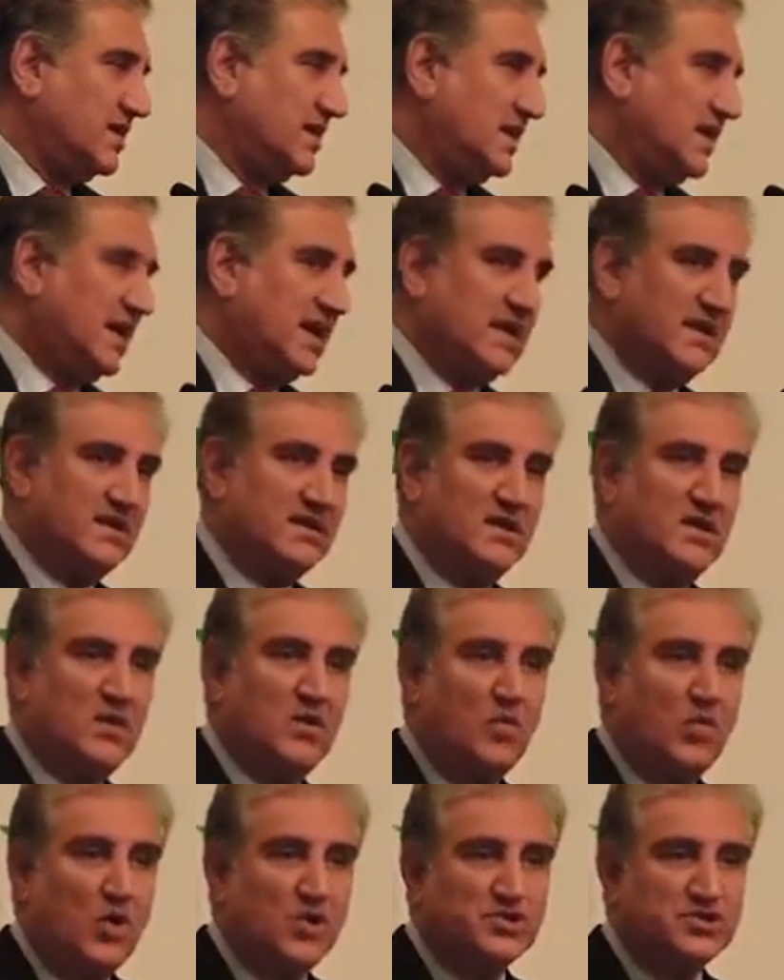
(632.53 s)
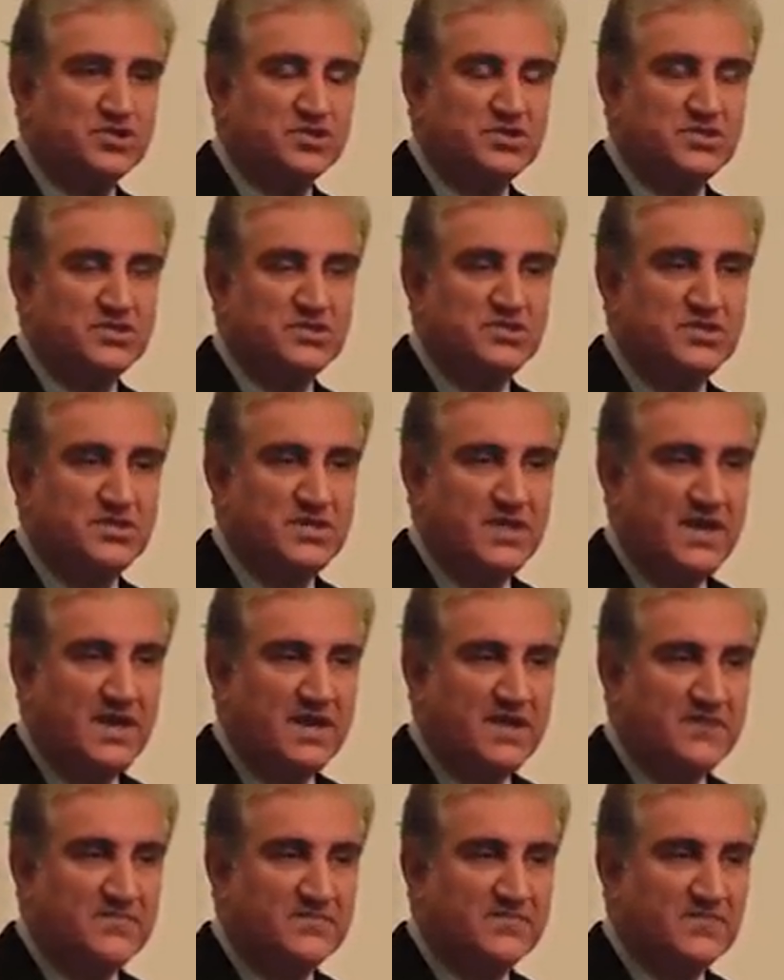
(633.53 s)
In Washington today,
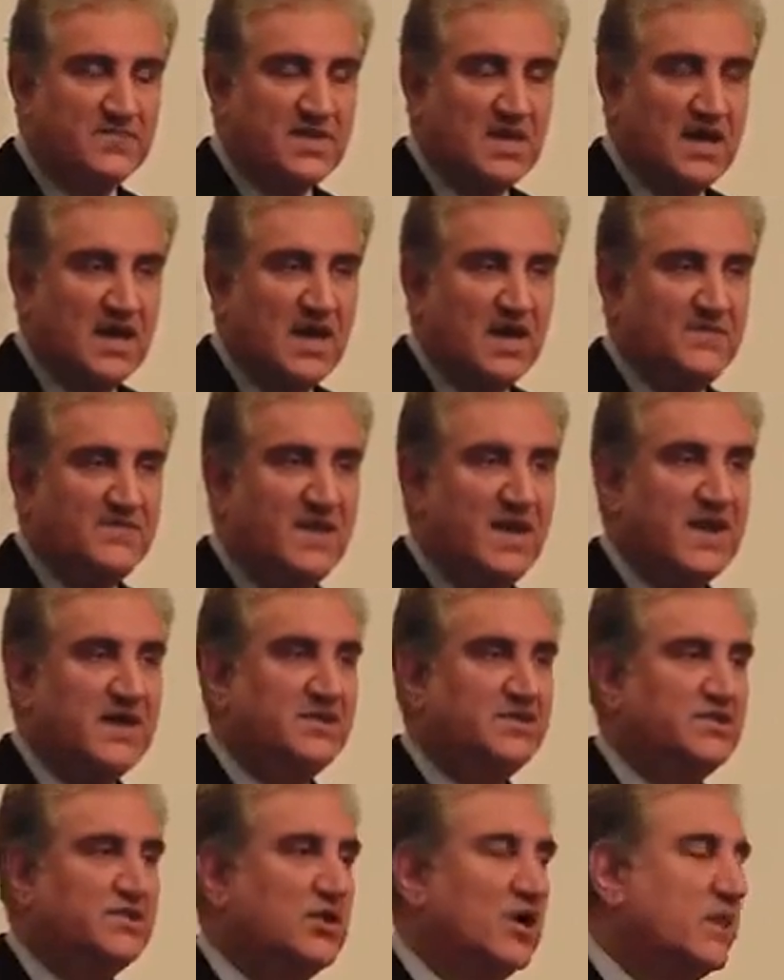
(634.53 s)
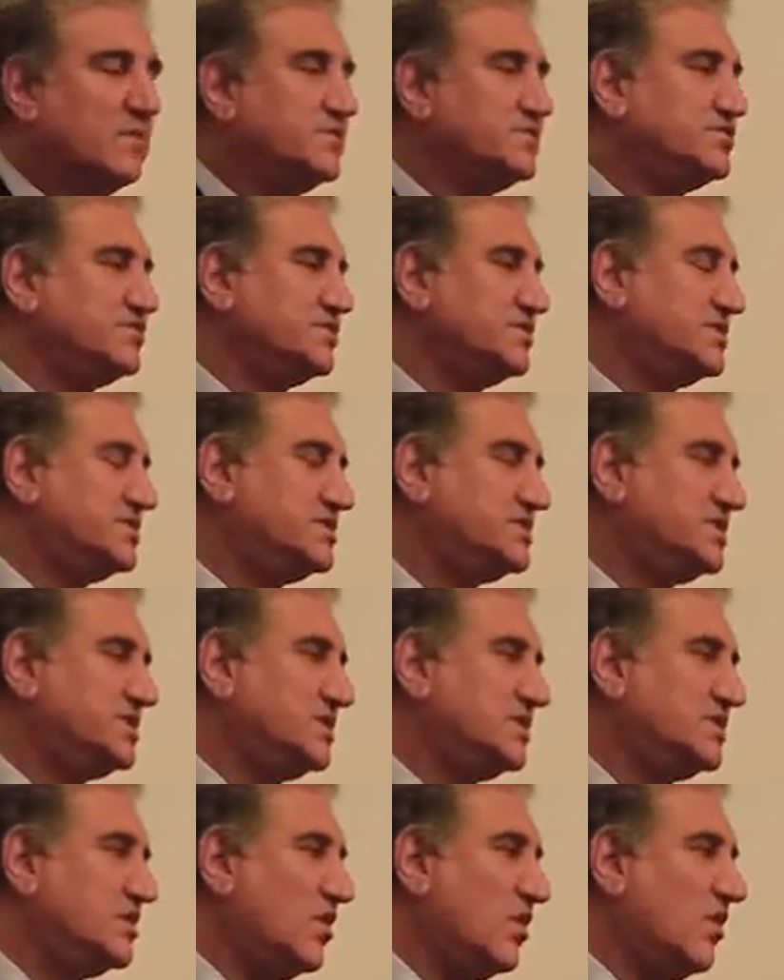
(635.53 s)
I've had the opportunity
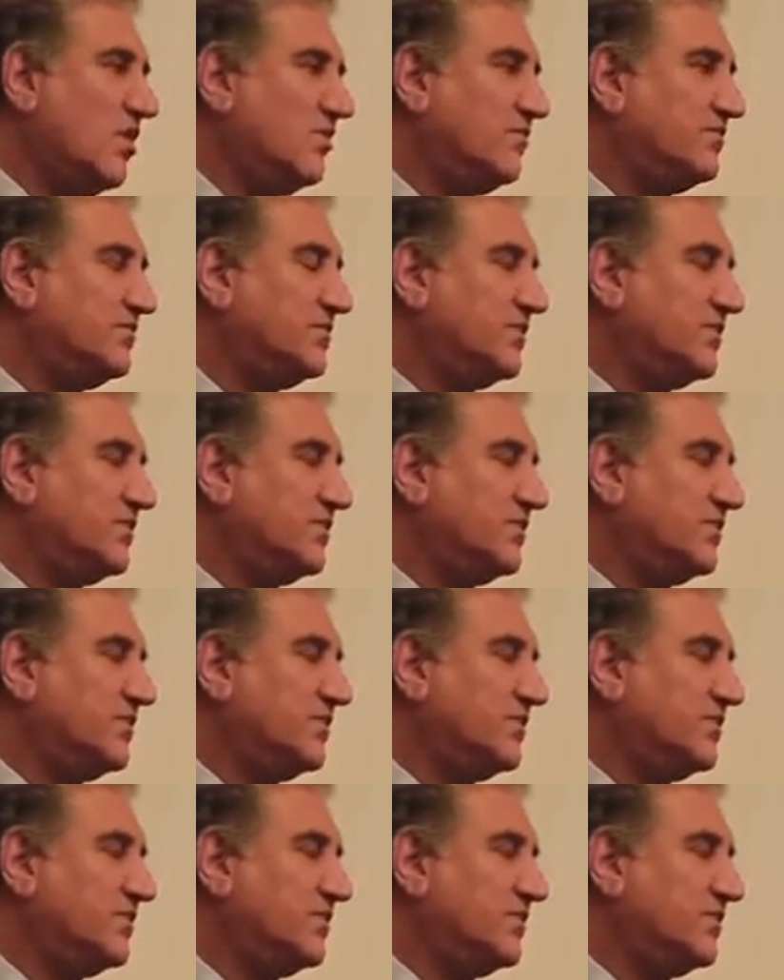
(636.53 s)
of